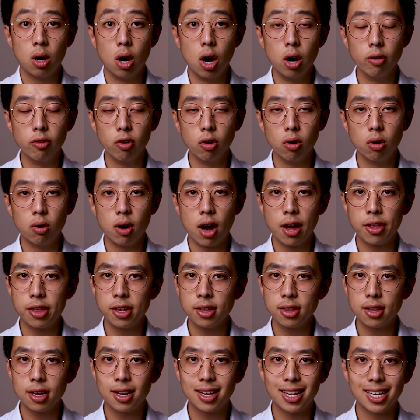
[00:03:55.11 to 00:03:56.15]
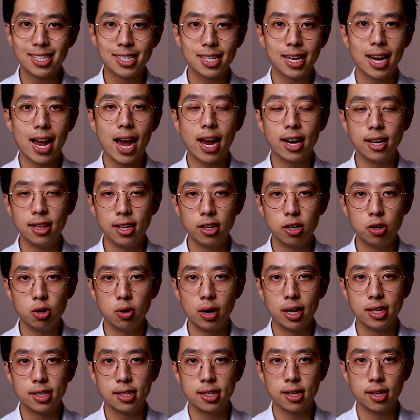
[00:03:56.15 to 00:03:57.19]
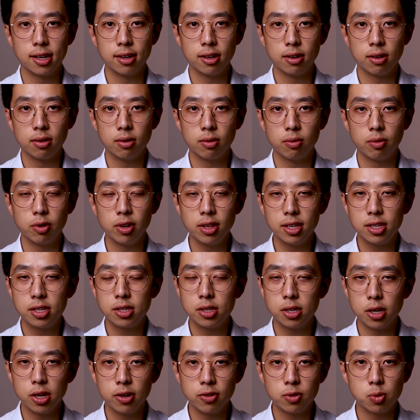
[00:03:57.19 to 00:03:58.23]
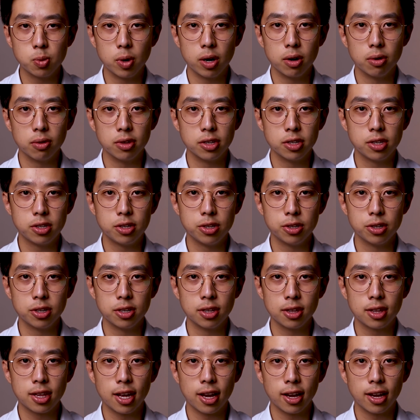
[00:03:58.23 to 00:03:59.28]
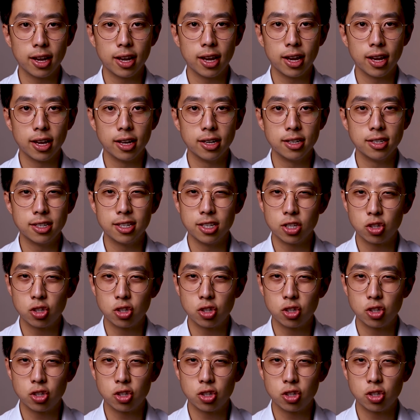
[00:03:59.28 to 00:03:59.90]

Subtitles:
Overall, I think the classic analytical essay really serves well the student that can